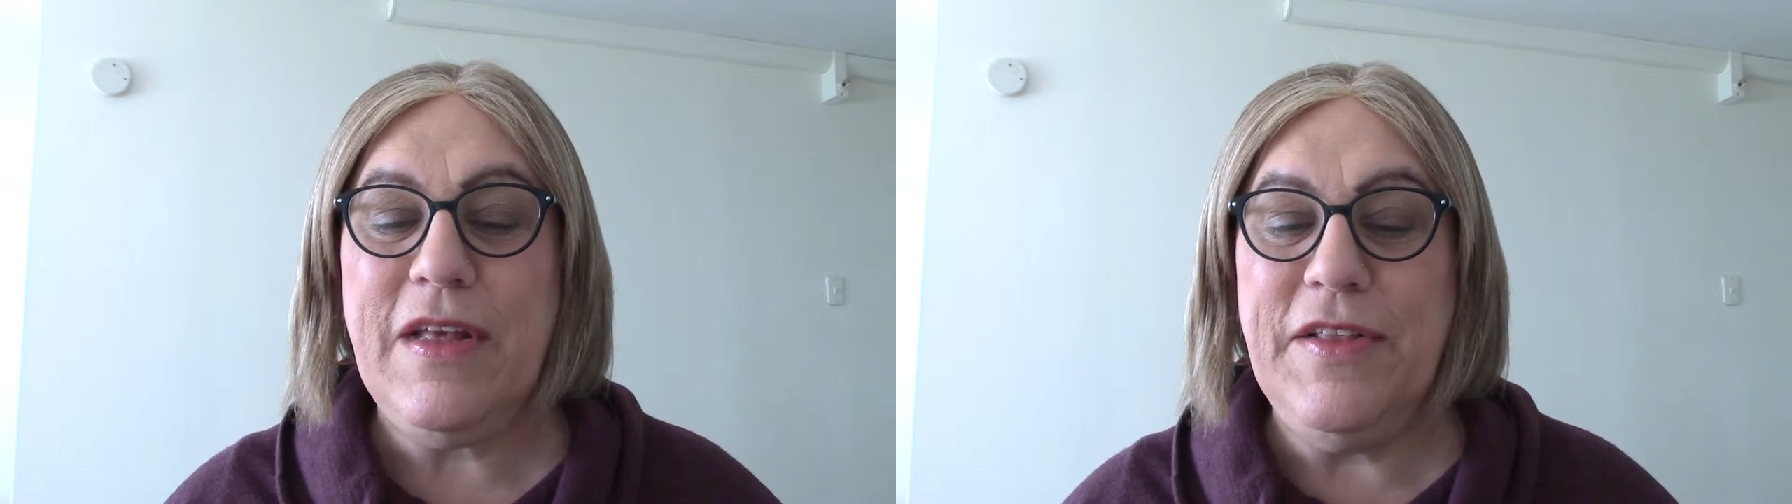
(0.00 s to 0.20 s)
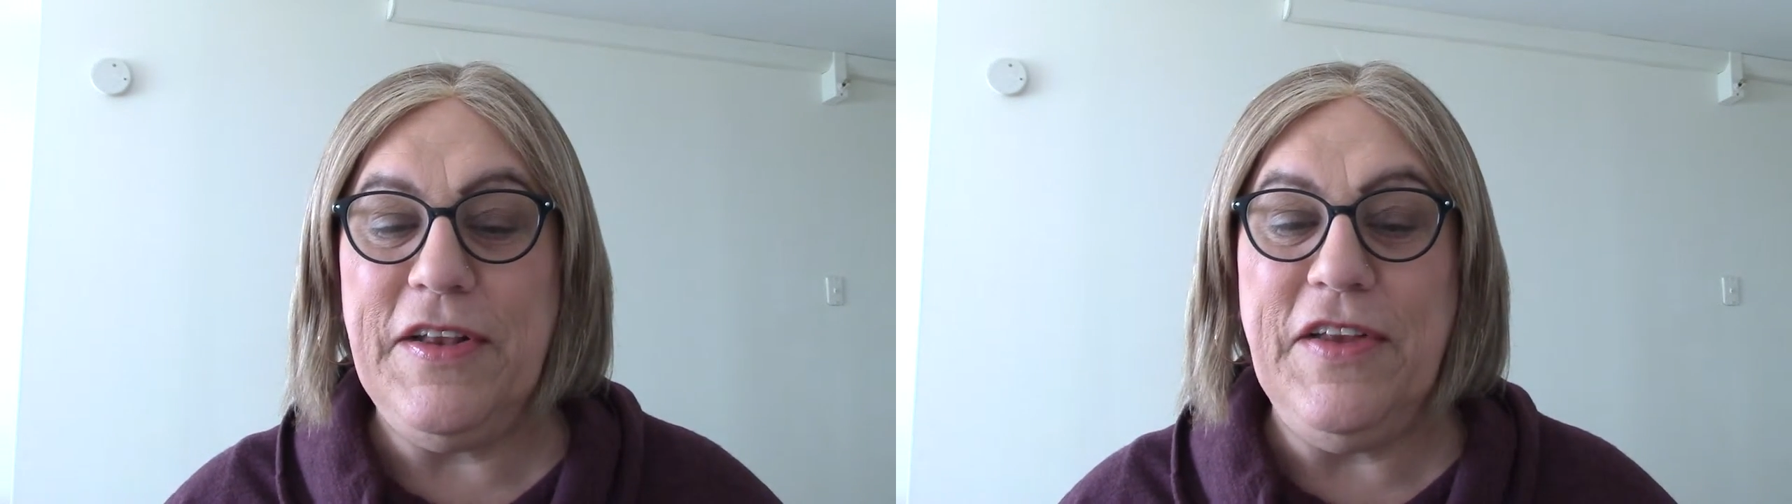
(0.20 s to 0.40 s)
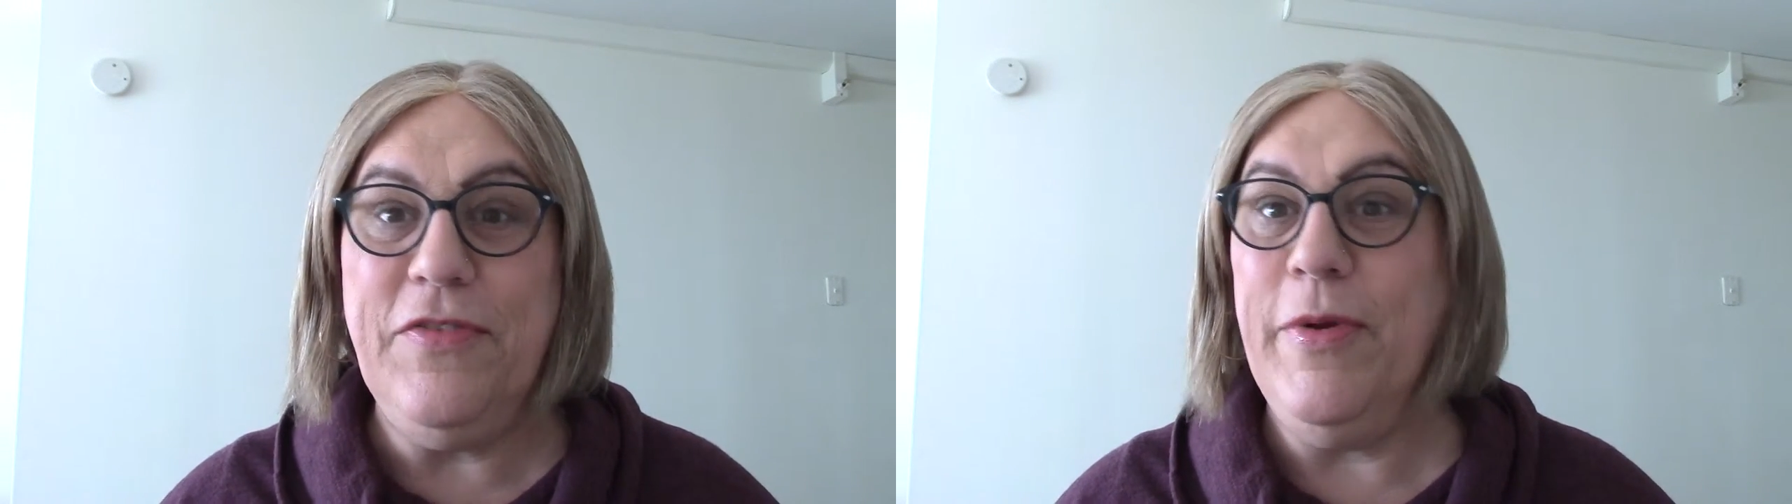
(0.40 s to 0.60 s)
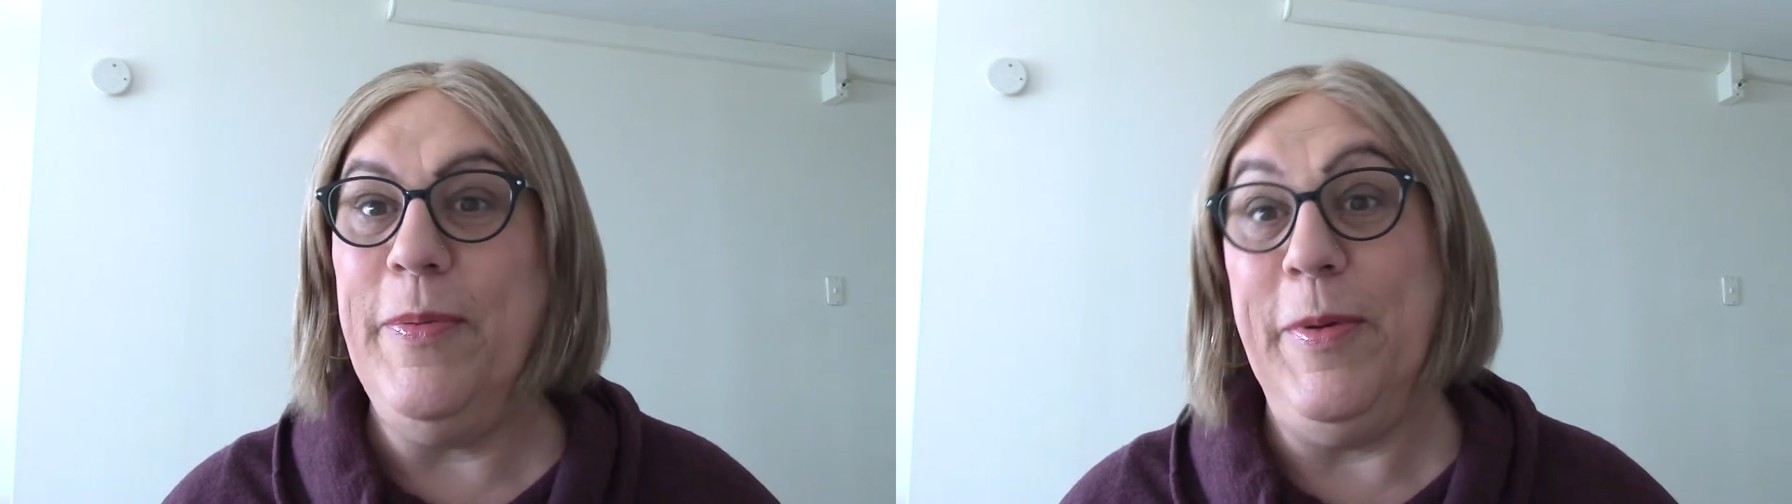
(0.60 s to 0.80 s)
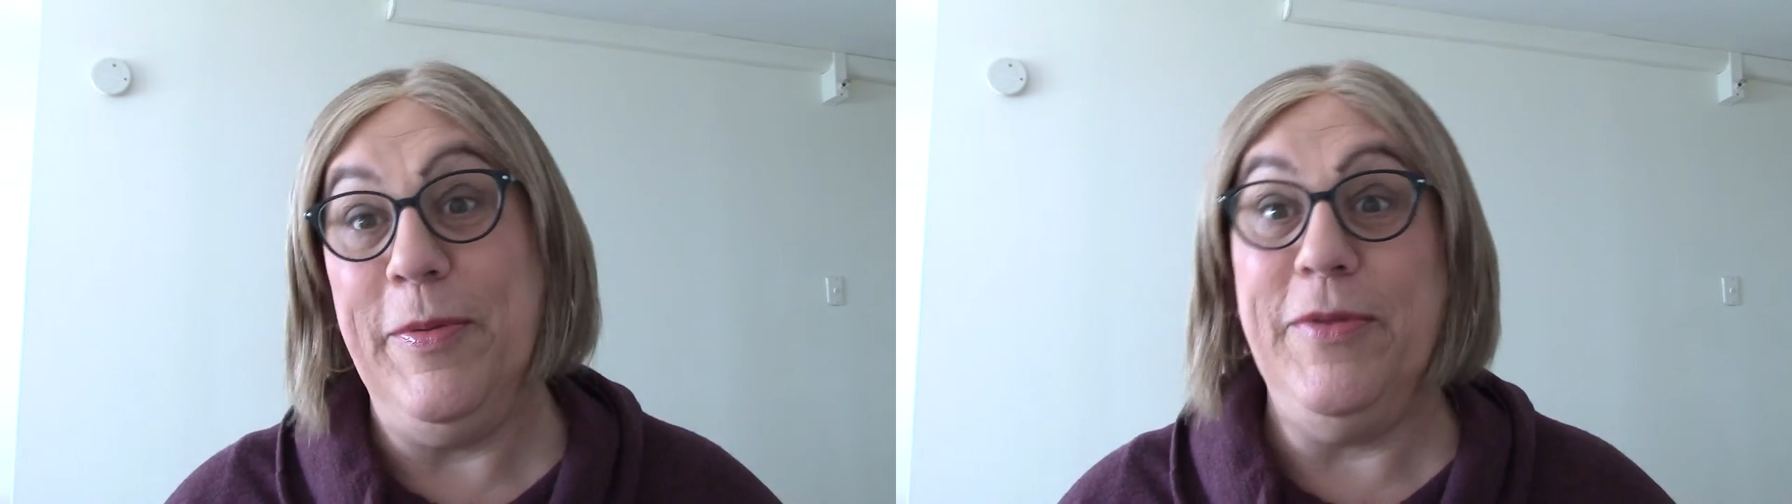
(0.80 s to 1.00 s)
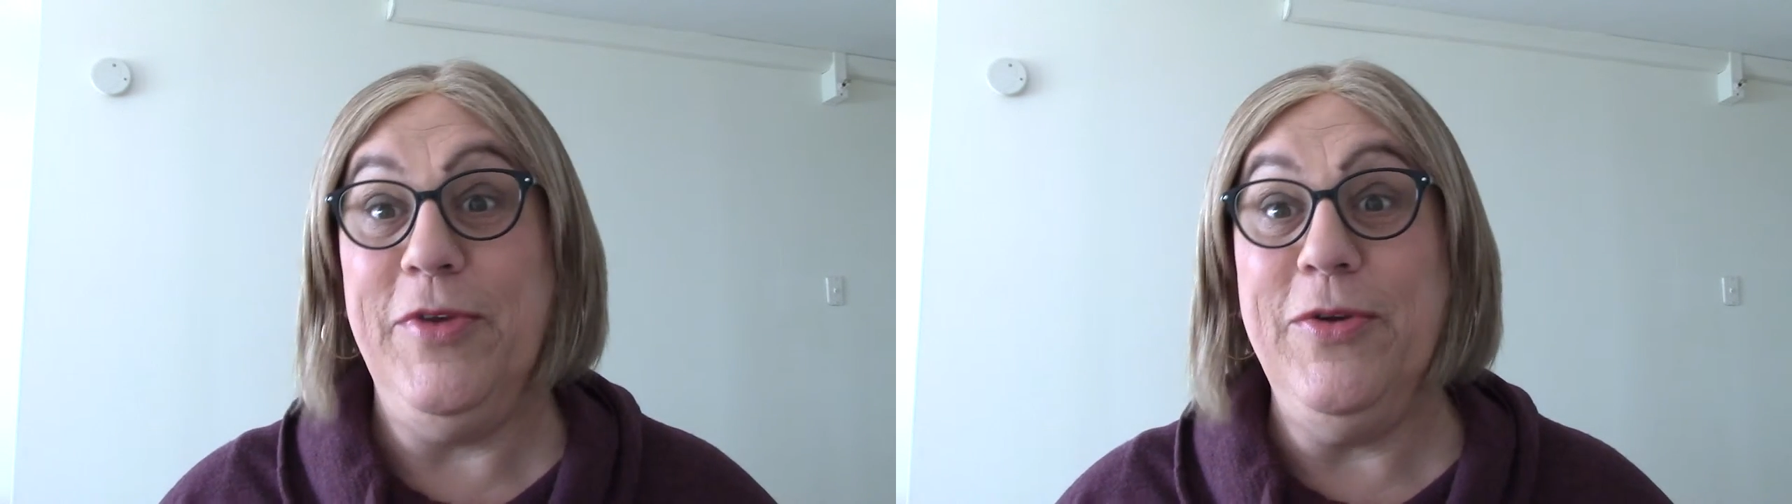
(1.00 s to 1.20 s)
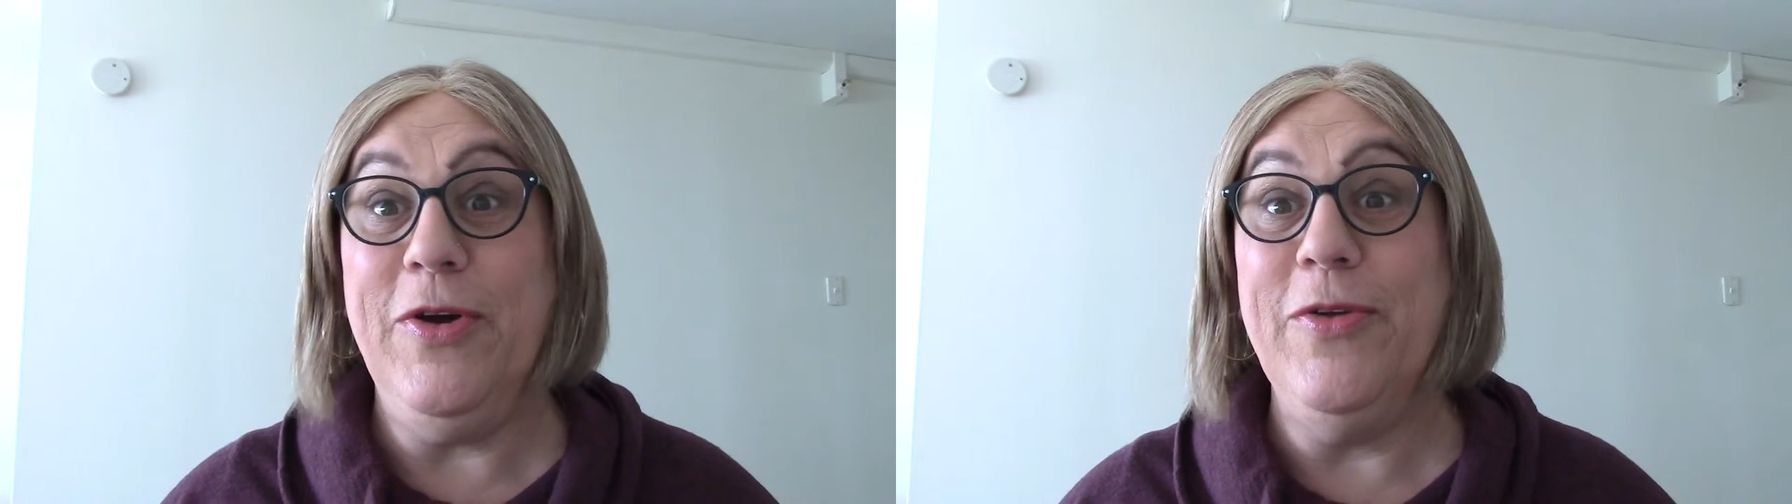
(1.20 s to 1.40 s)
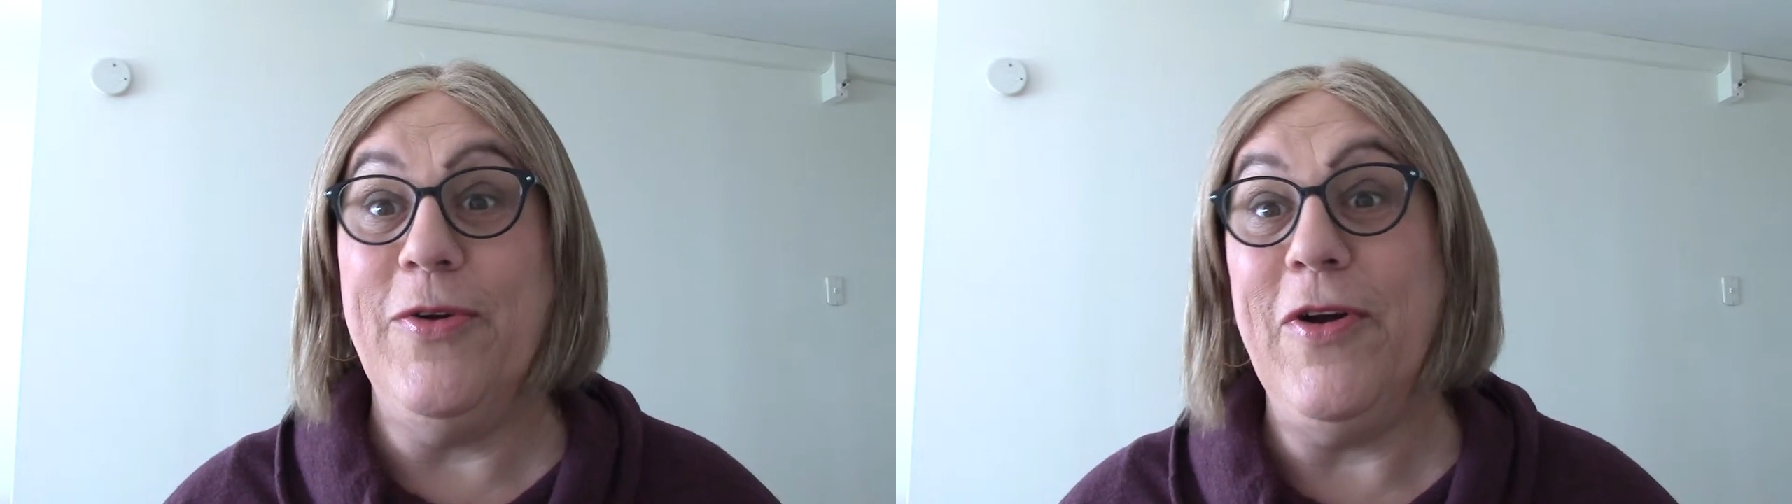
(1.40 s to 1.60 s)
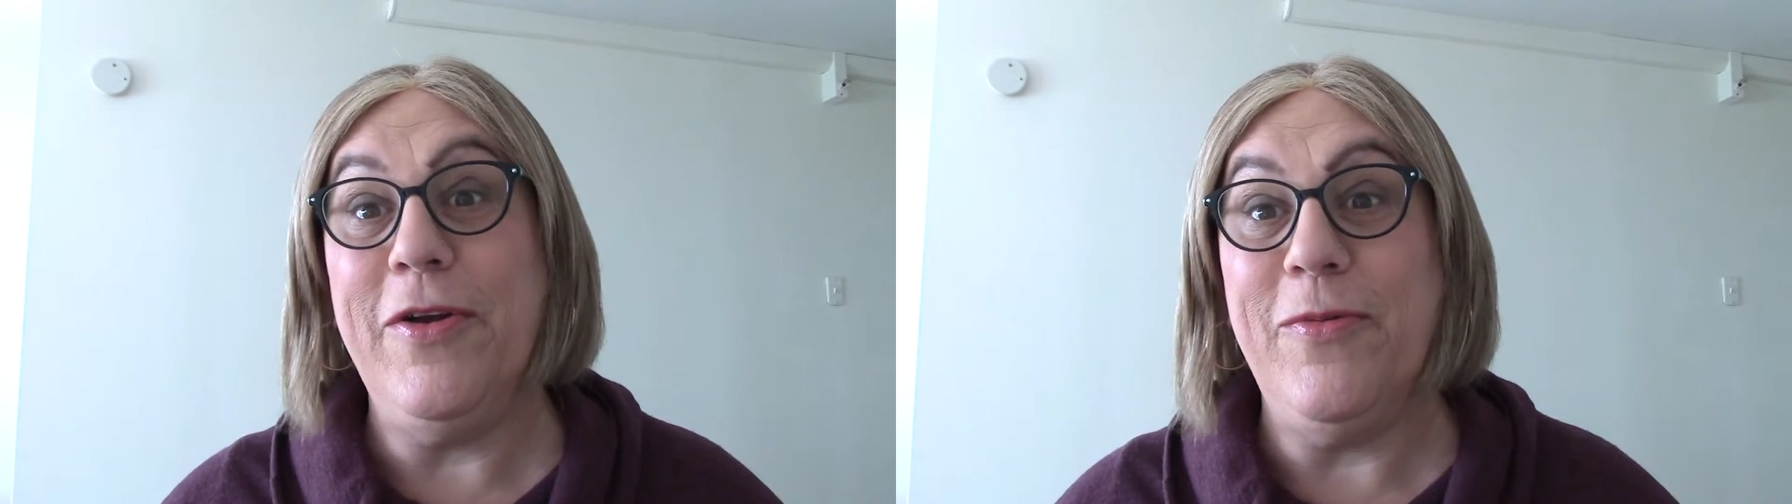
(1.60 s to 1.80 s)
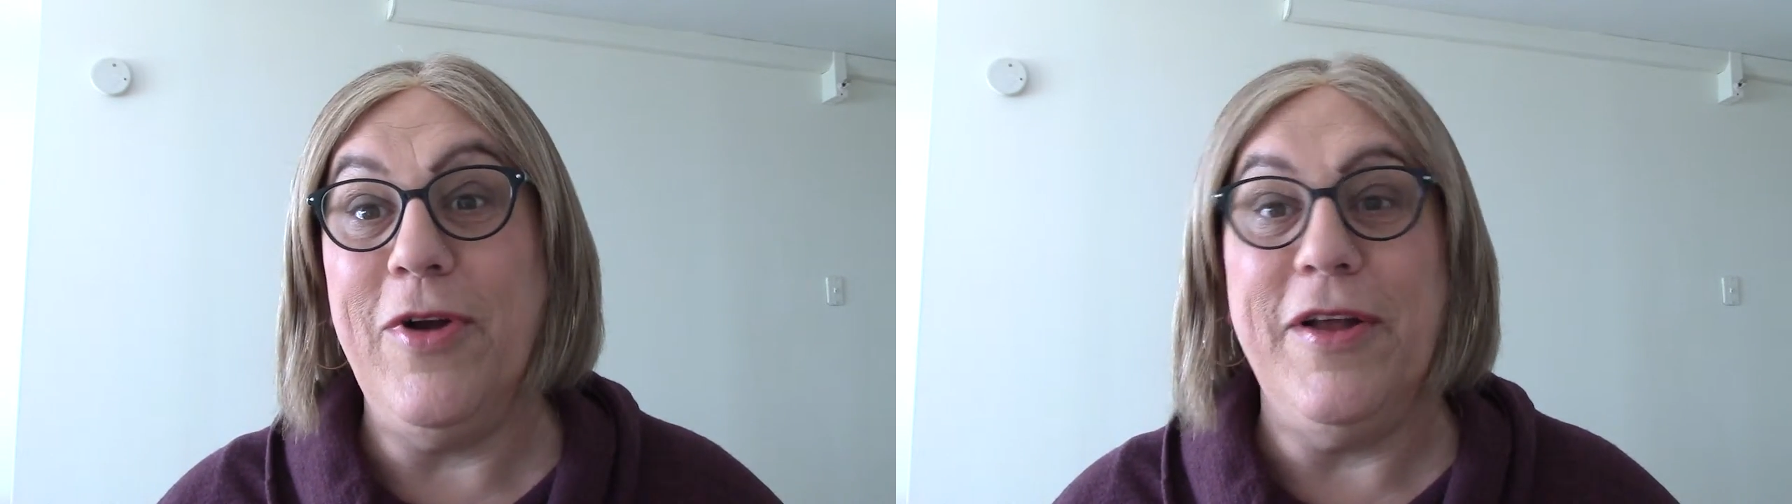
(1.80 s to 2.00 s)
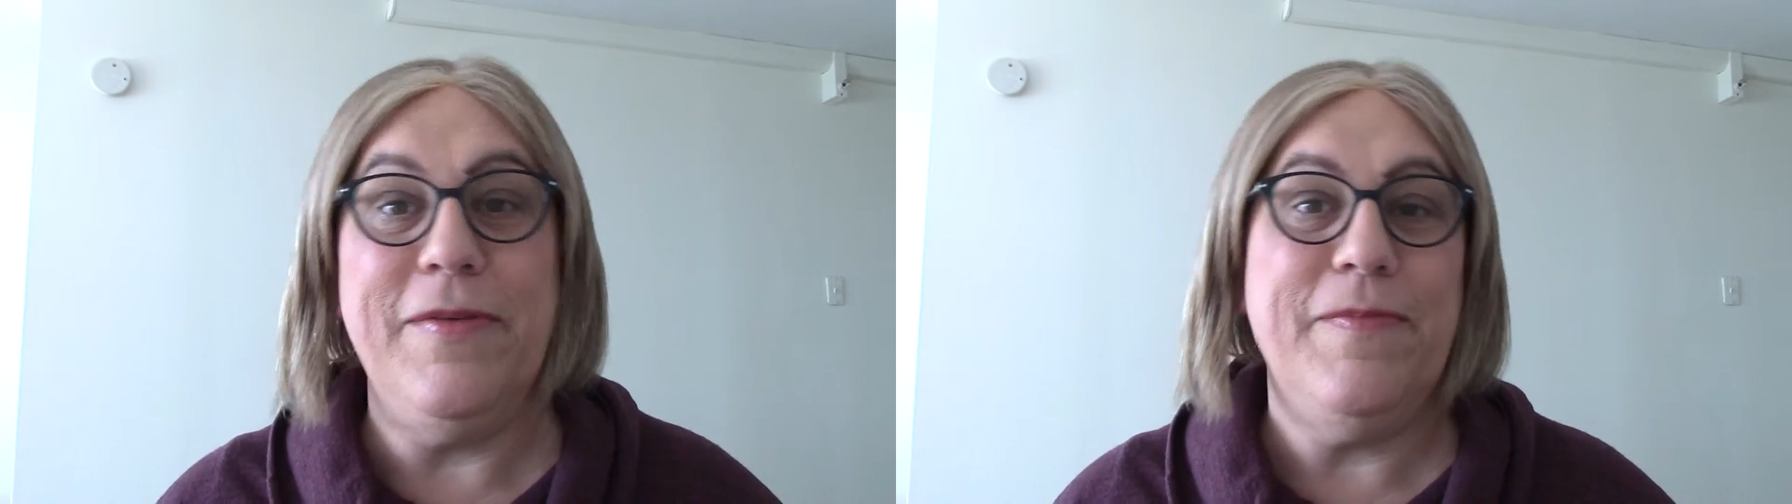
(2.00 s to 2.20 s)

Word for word: that these three people, you know, they're on the run.